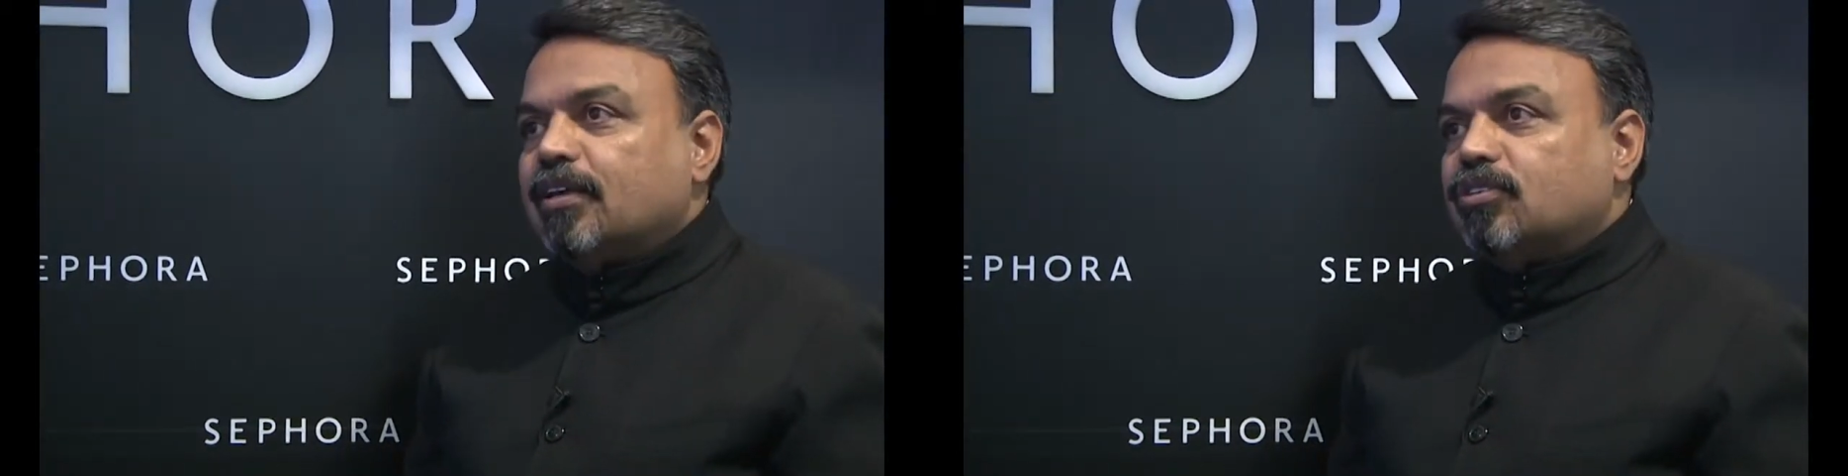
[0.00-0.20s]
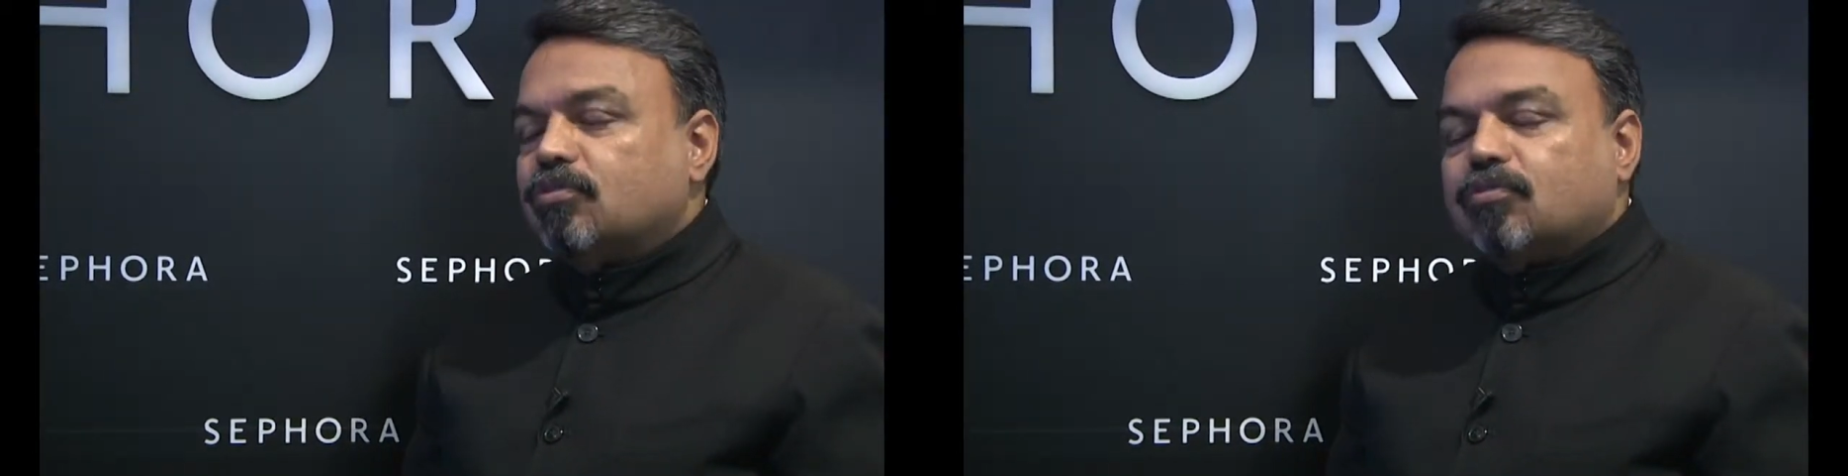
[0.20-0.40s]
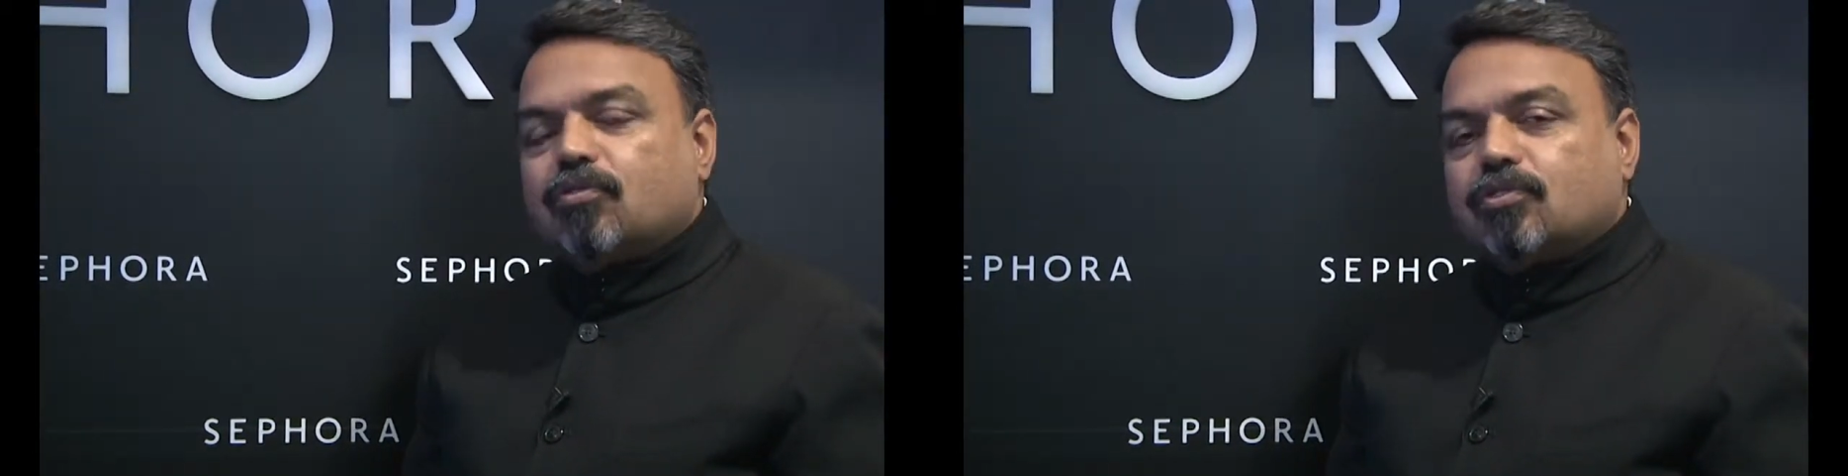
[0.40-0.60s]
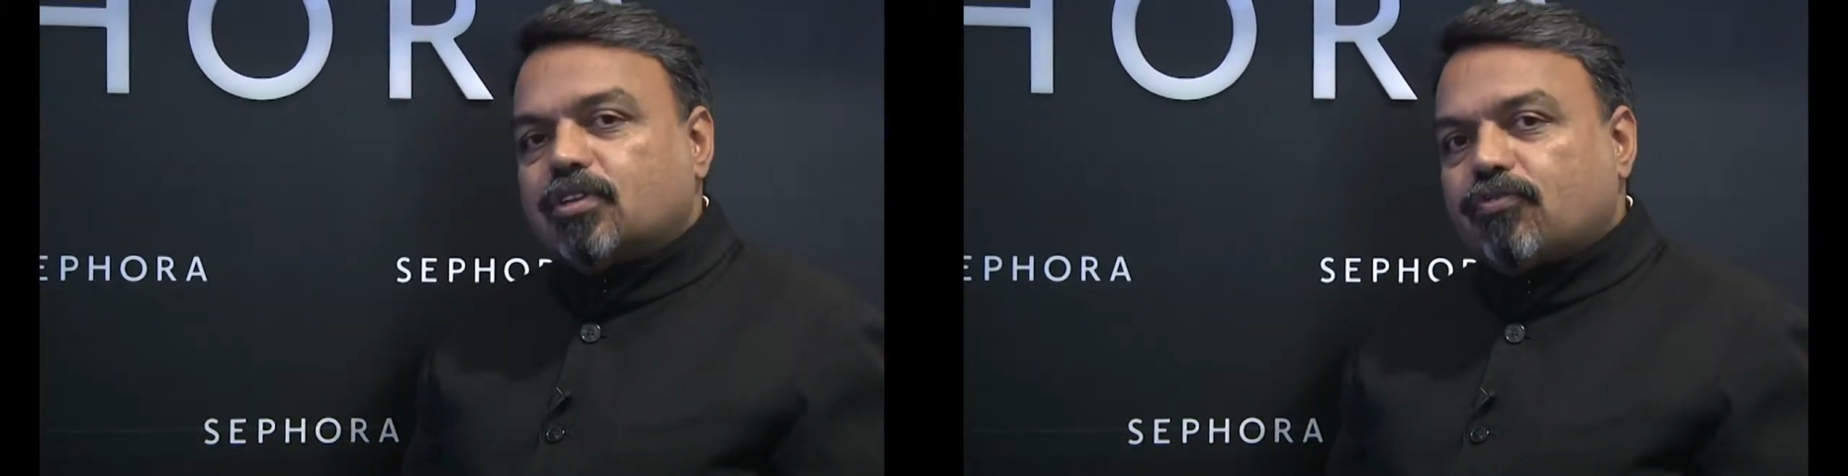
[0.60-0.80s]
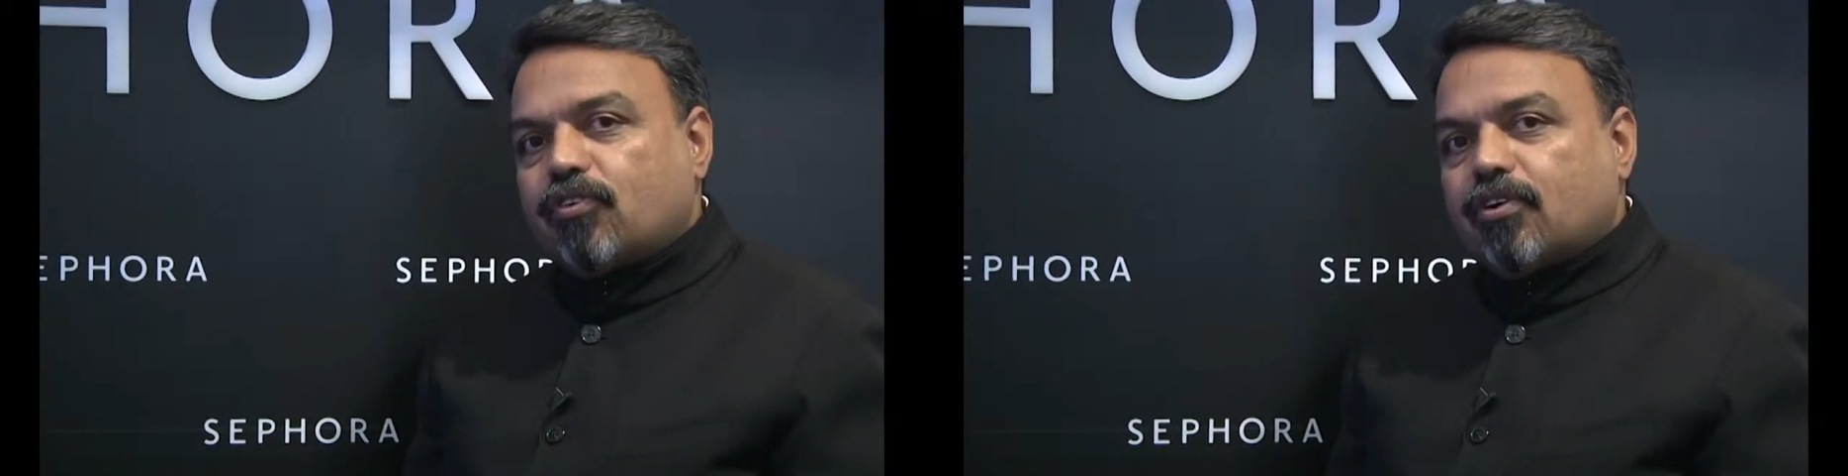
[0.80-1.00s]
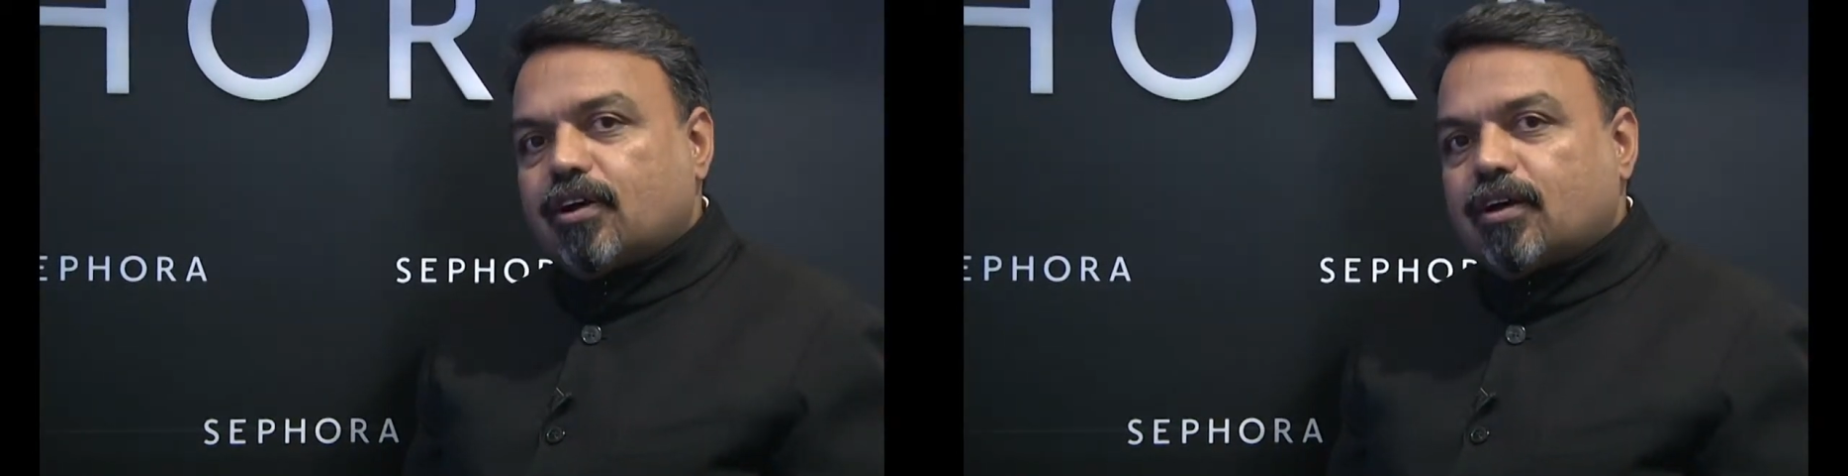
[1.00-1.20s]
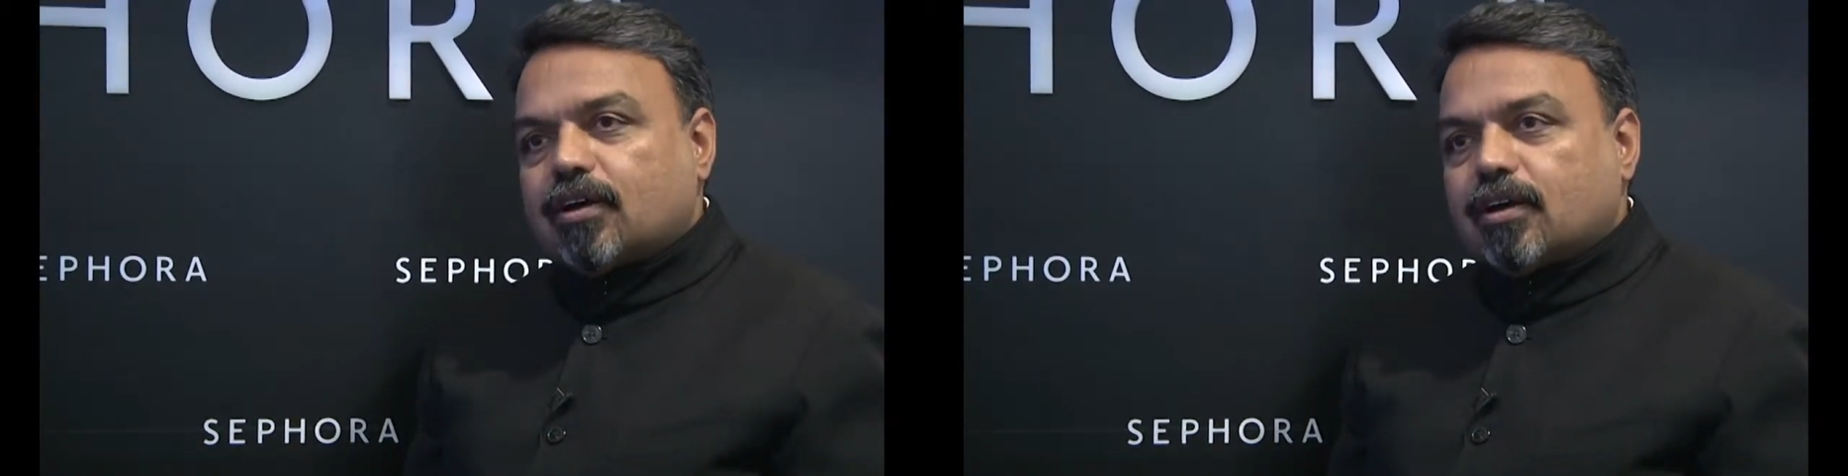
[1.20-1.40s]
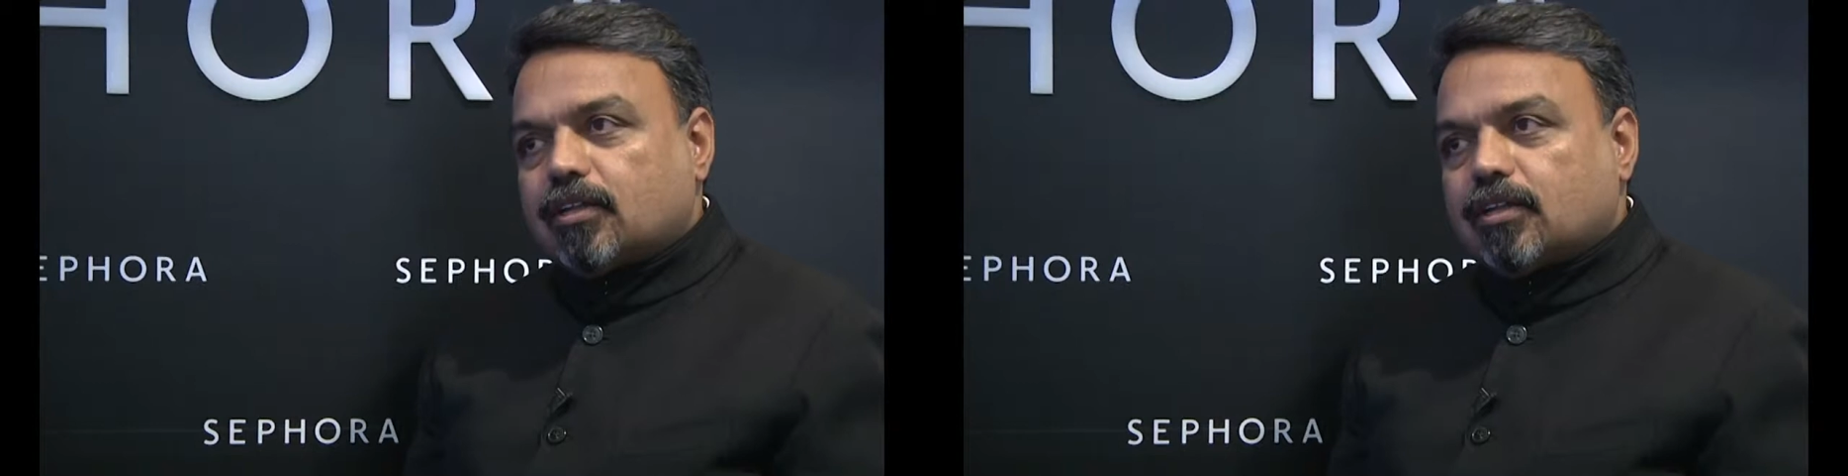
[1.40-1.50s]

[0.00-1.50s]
So Sephora,